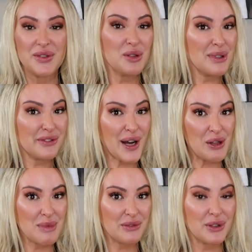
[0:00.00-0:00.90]
if you've been
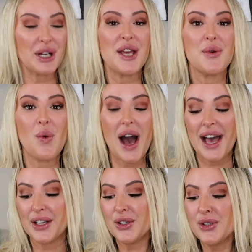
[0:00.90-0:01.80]
following me for a
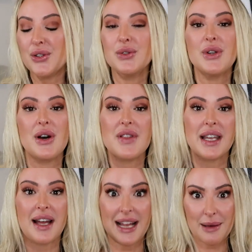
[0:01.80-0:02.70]
while, you know
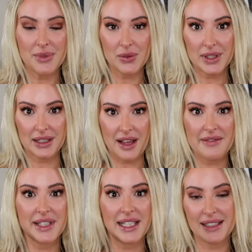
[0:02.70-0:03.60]
that I absolutely
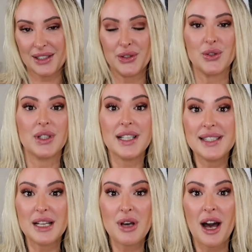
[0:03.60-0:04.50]
love the IS Clinical
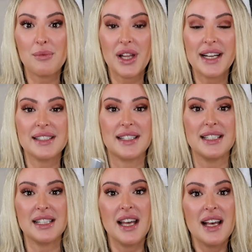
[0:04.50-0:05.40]
Cleansing Complex.
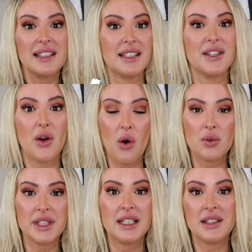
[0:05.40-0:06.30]
It's like the
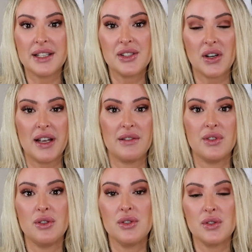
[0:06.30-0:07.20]
only cleanser I
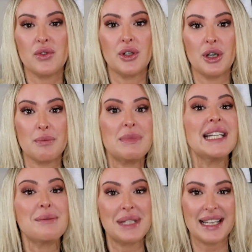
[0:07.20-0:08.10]
have used for
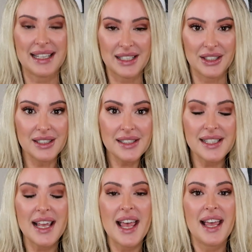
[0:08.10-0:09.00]
many, many
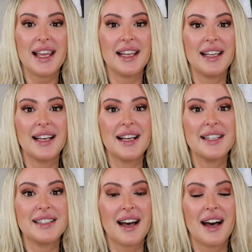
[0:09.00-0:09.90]
years.
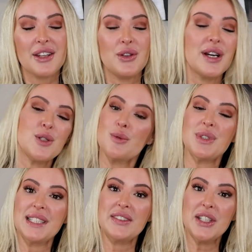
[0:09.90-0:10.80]
And you guys won't
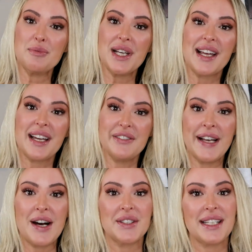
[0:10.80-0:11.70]
believe it, but I
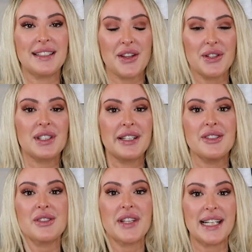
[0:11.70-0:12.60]
found another
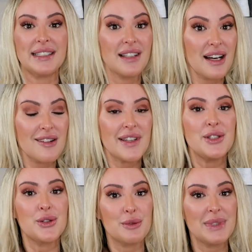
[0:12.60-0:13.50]
cleanser that I love.
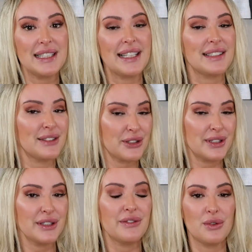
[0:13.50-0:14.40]
It took me like
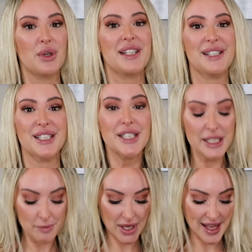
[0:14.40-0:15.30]
literally four
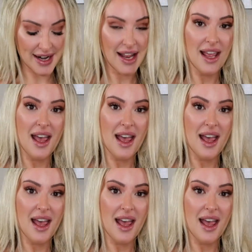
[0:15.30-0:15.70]
years, but